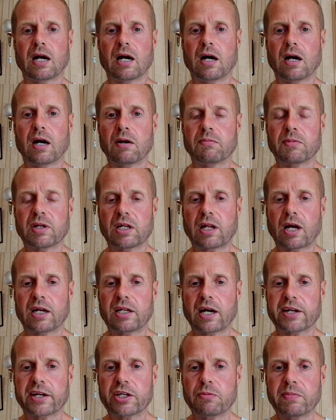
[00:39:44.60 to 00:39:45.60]
Um, like,
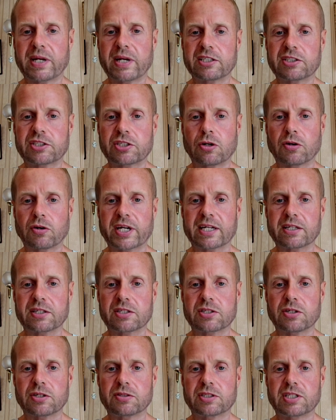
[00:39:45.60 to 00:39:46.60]
like you mean talking
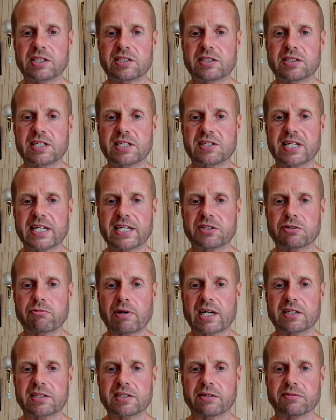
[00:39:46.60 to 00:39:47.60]
to de deceased
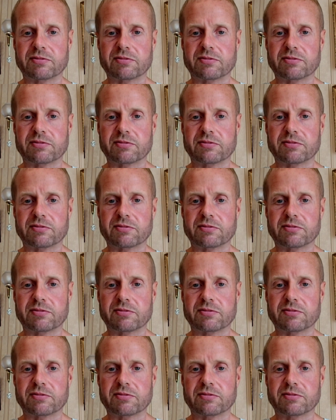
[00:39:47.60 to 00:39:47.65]
relatives?